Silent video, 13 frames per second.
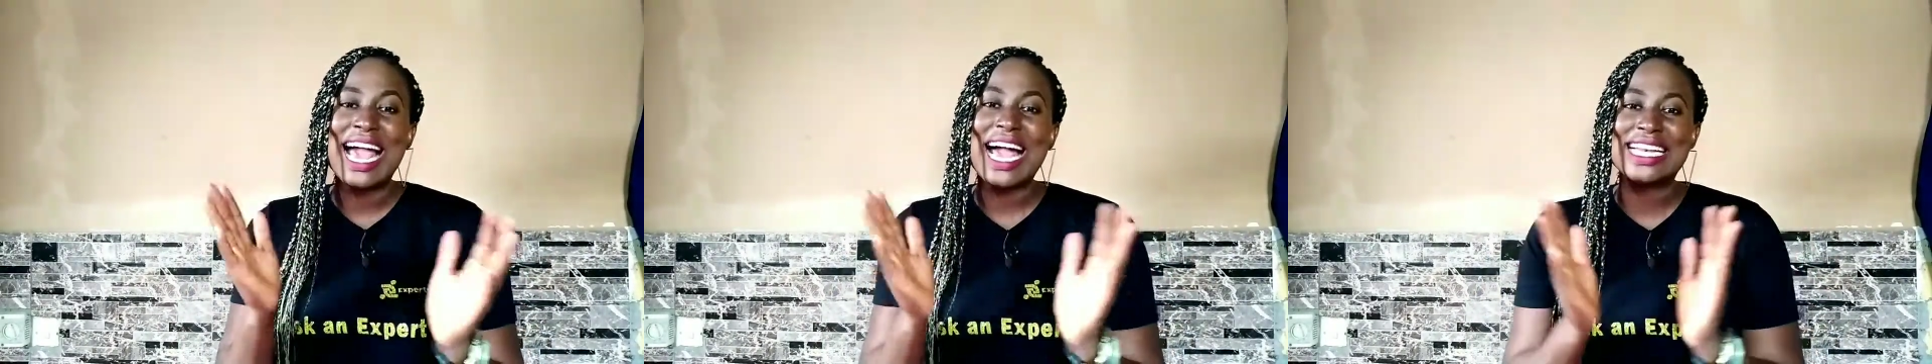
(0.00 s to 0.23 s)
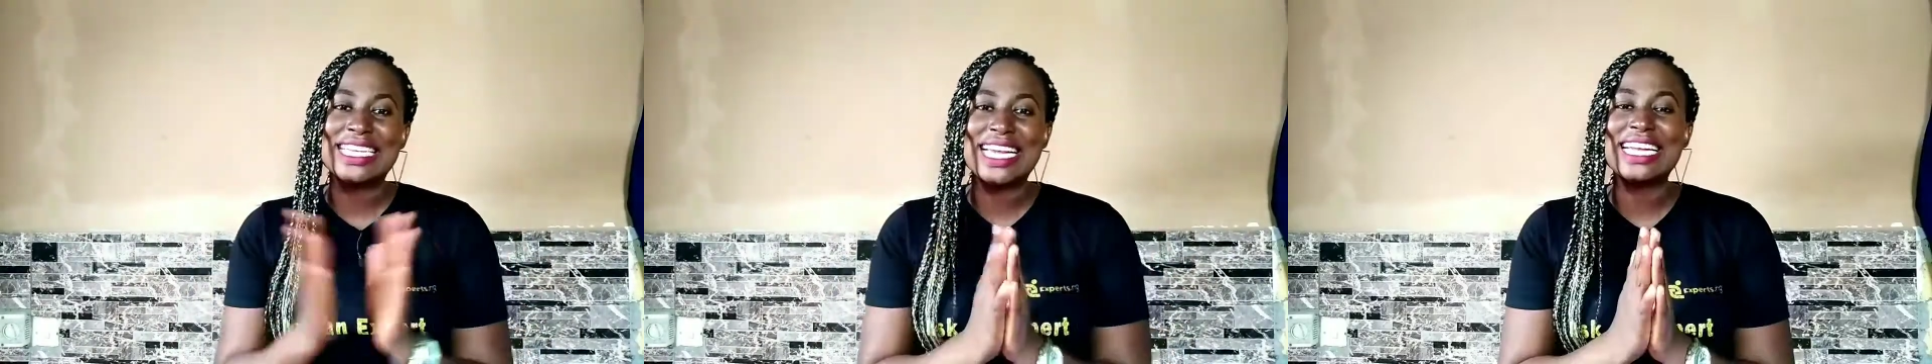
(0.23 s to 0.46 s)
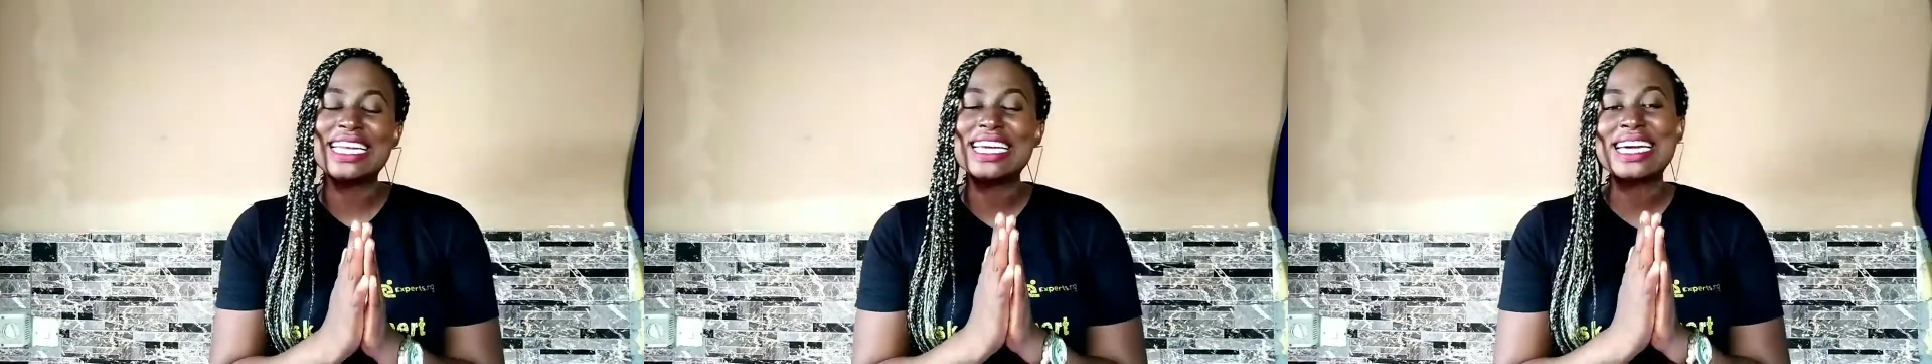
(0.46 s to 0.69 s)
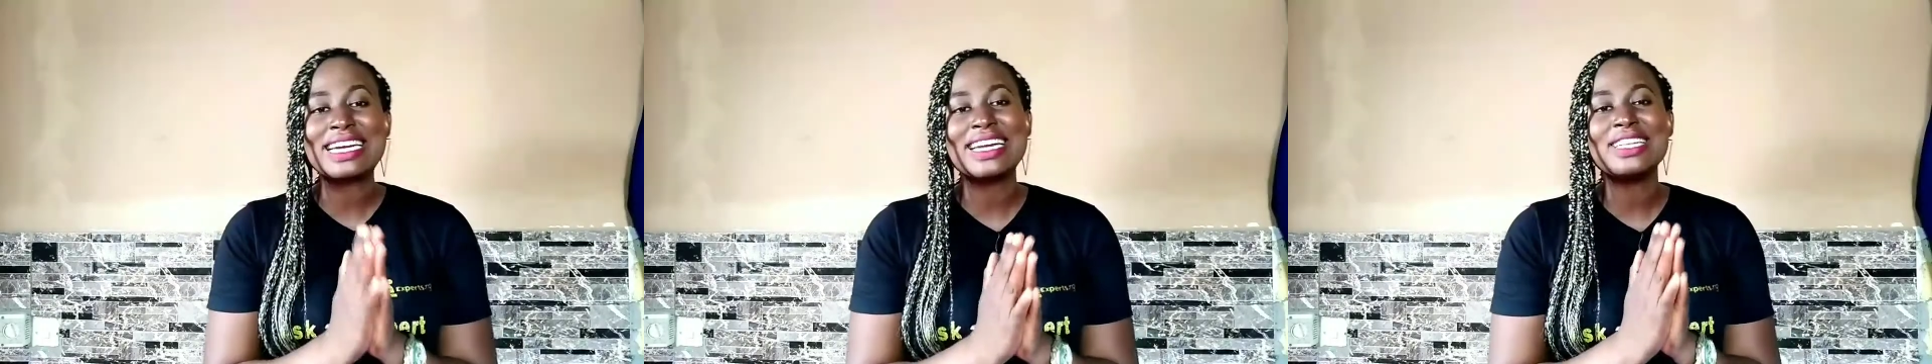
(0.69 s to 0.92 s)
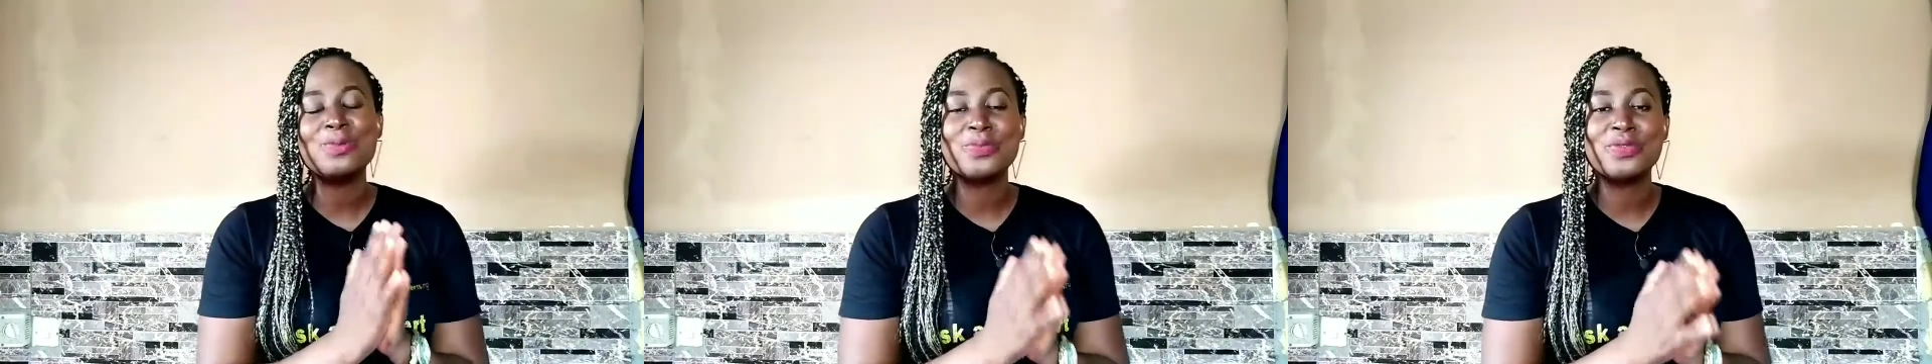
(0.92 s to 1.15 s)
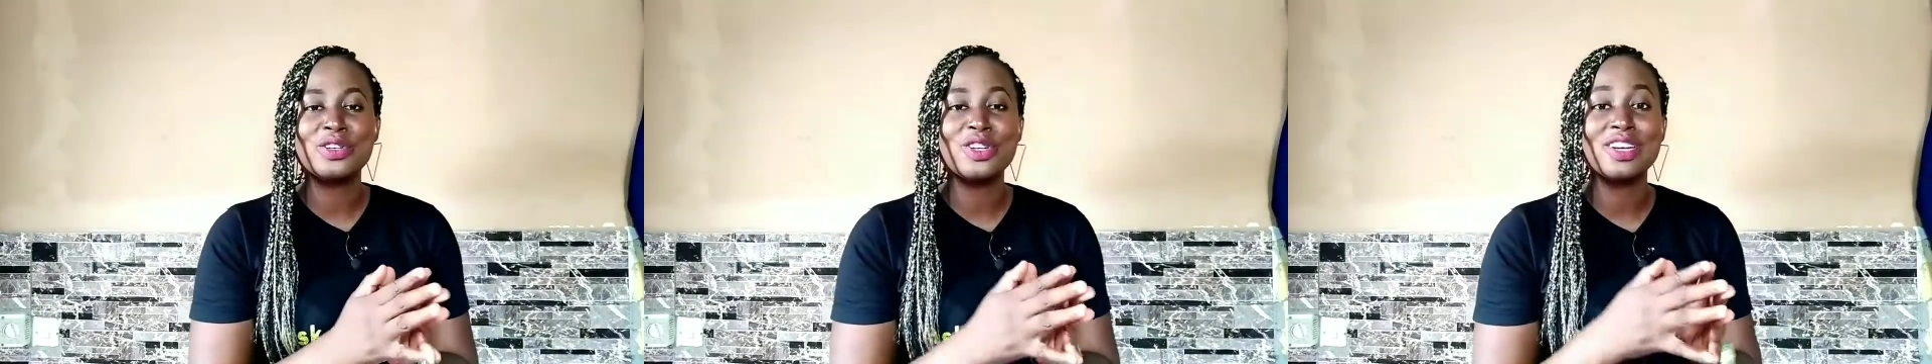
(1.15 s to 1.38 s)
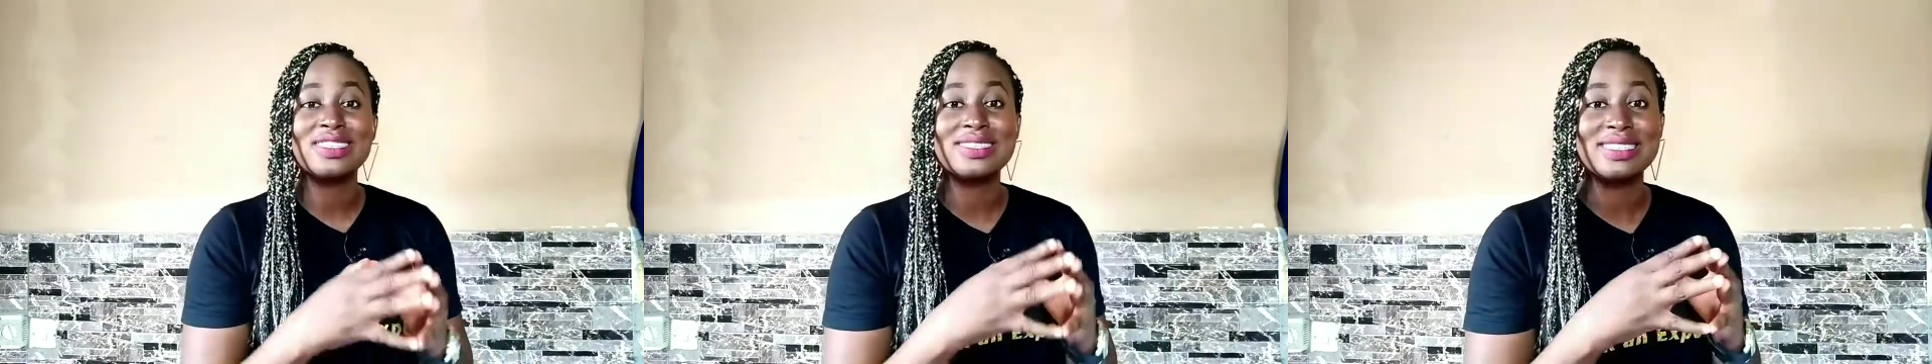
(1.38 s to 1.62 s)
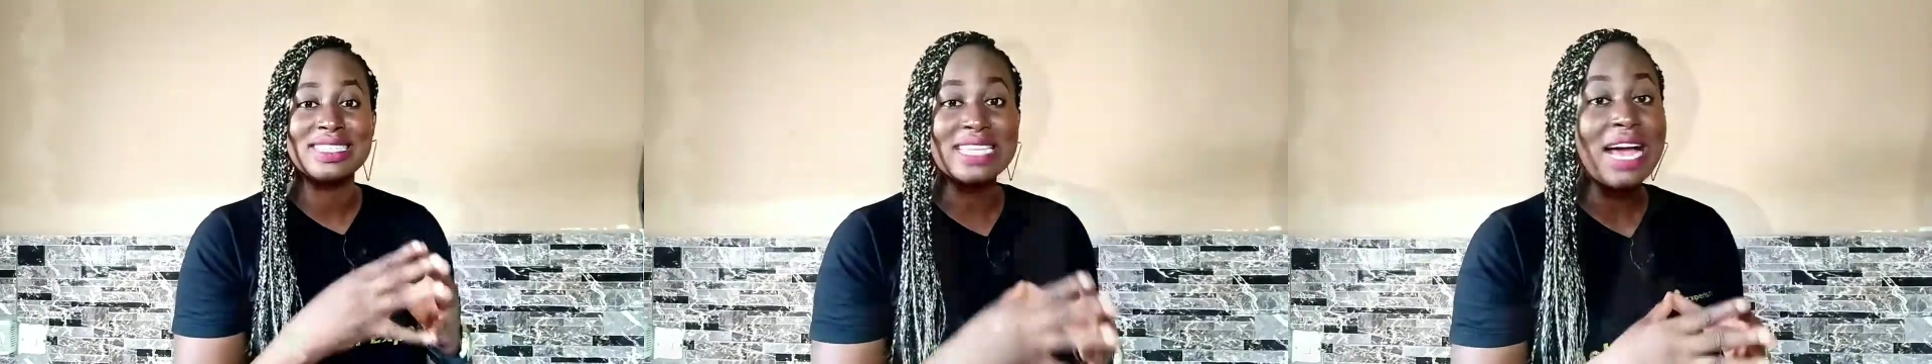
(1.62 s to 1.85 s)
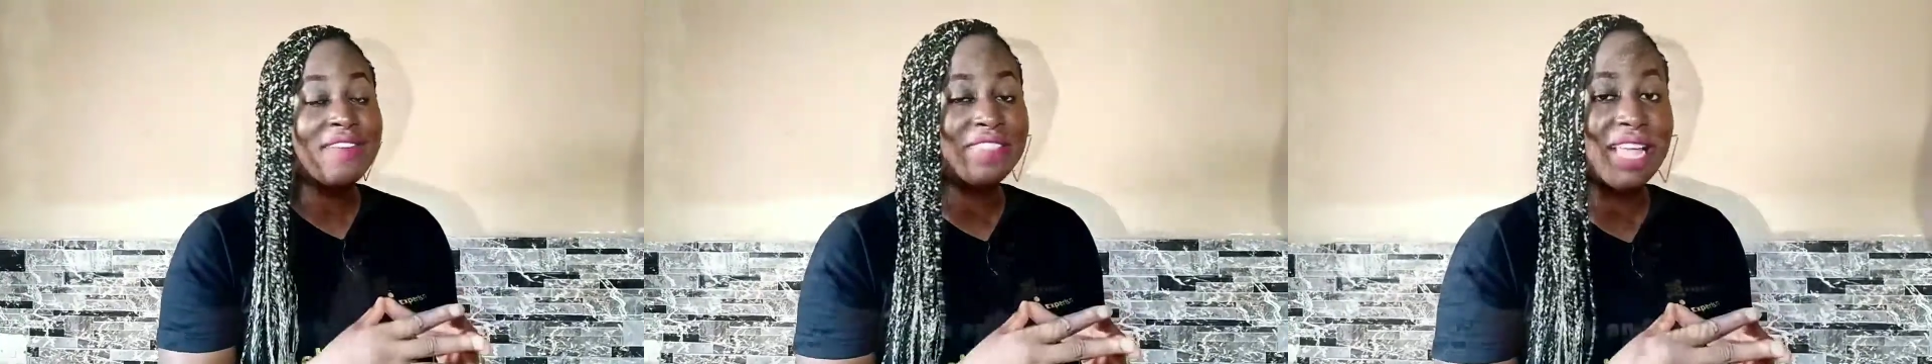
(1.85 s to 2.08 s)
and then create product to
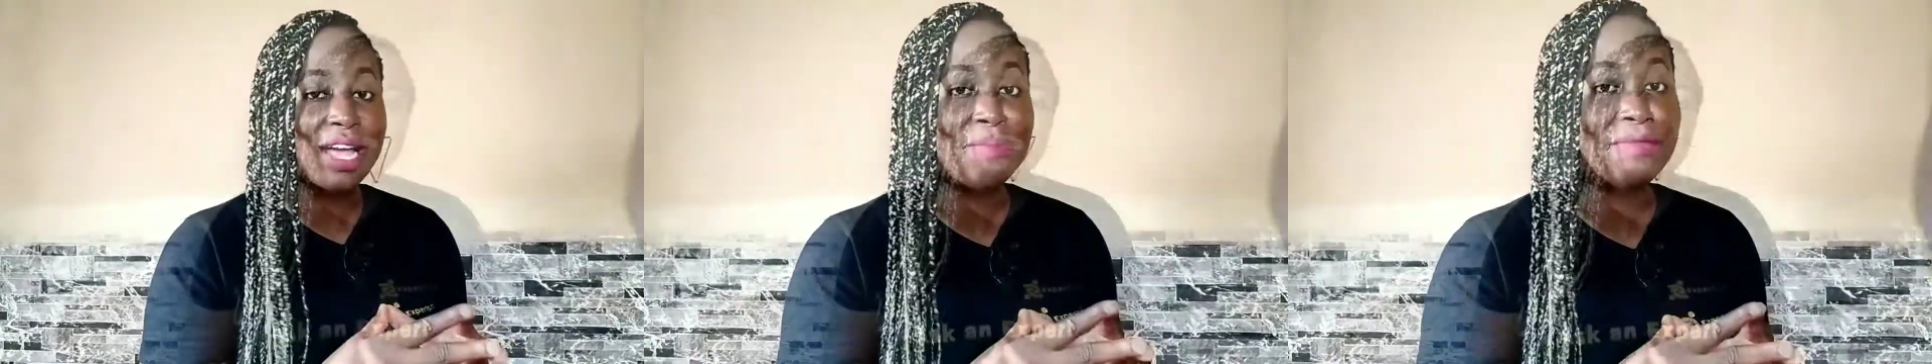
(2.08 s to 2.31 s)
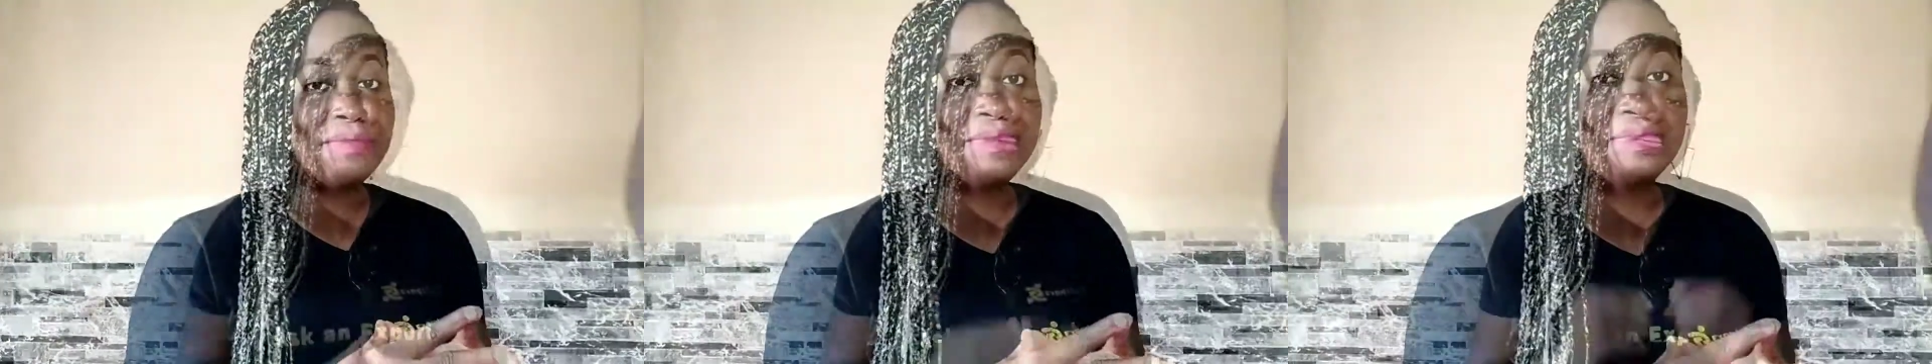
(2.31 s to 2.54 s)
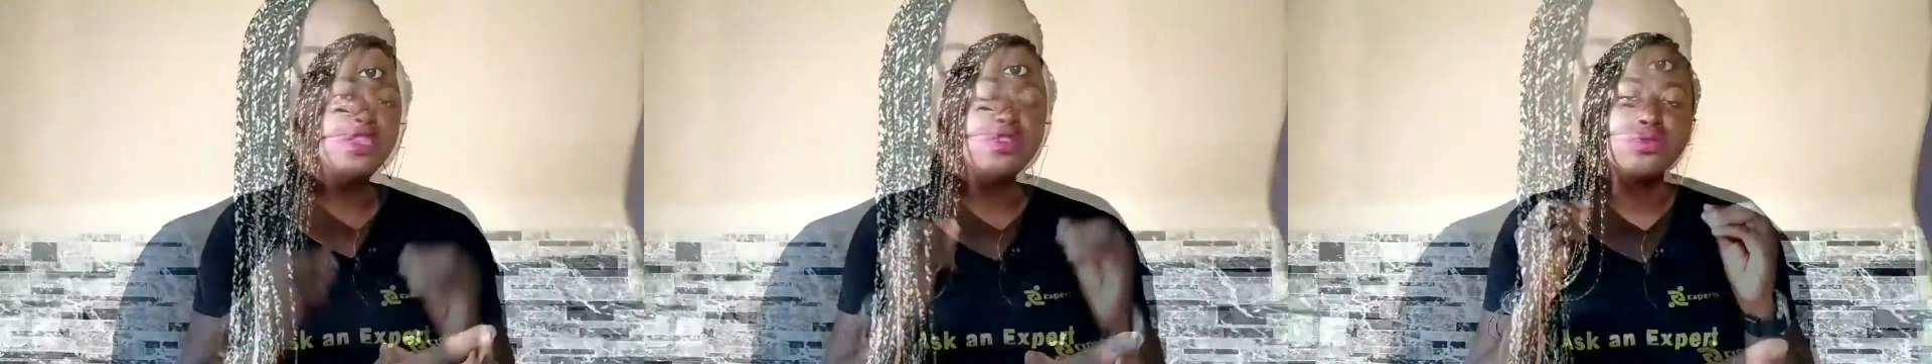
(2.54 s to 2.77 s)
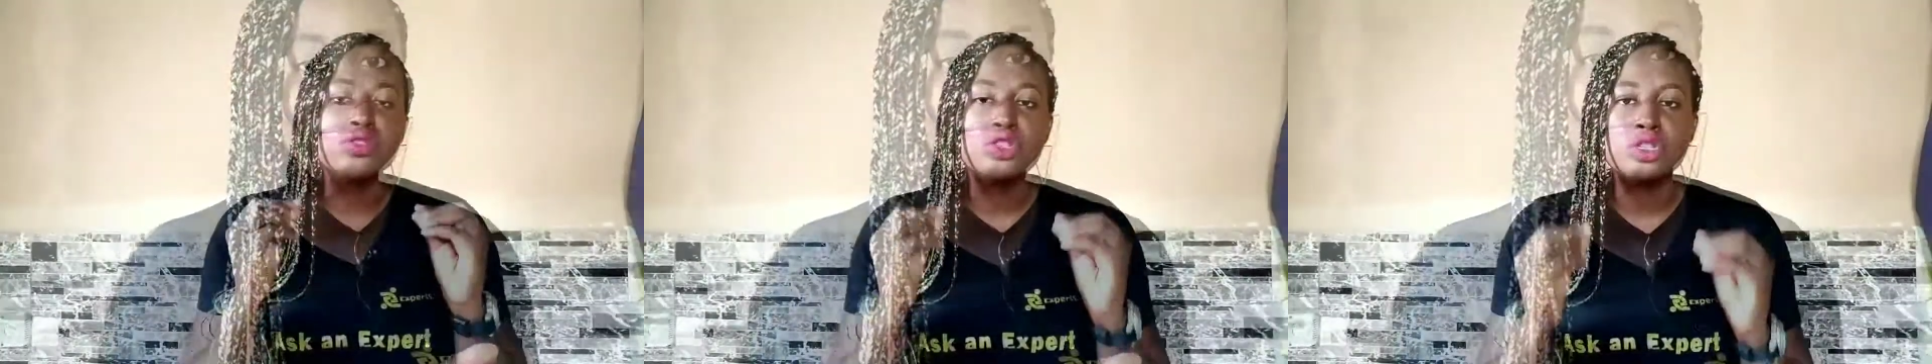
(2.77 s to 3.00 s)
serve them. The tip is to